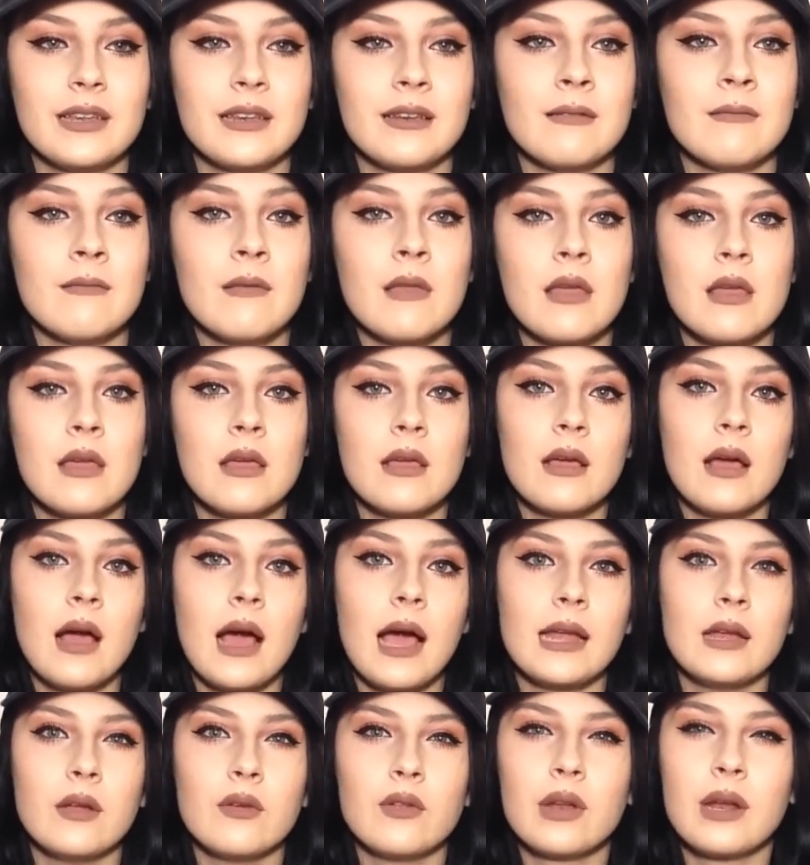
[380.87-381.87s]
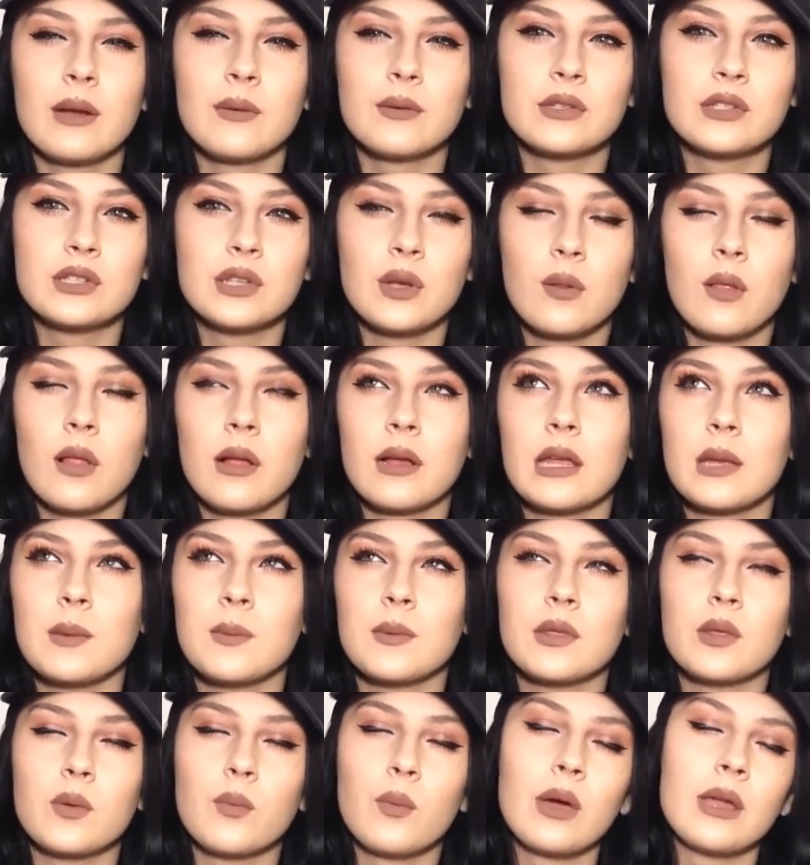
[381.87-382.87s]
And I know that I was so lucky
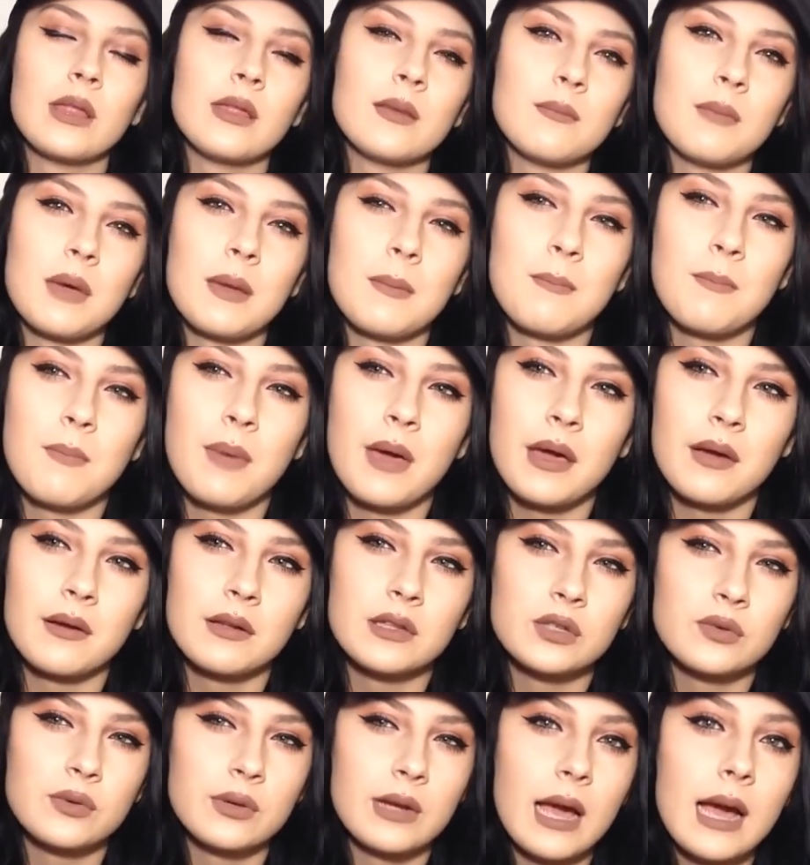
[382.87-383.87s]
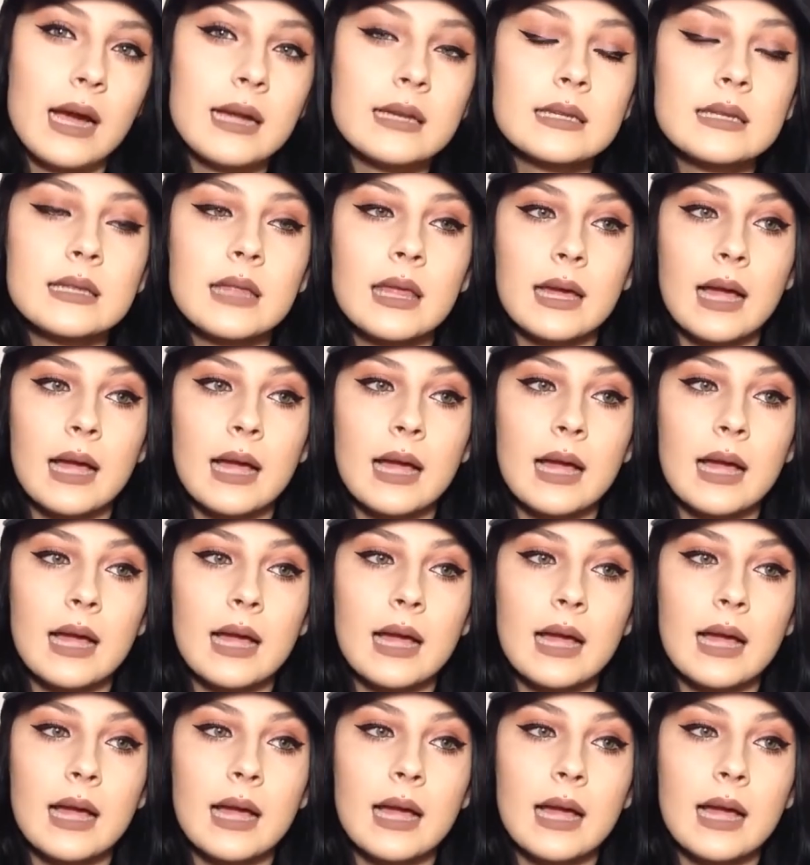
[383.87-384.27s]
with the way that my parents reacted.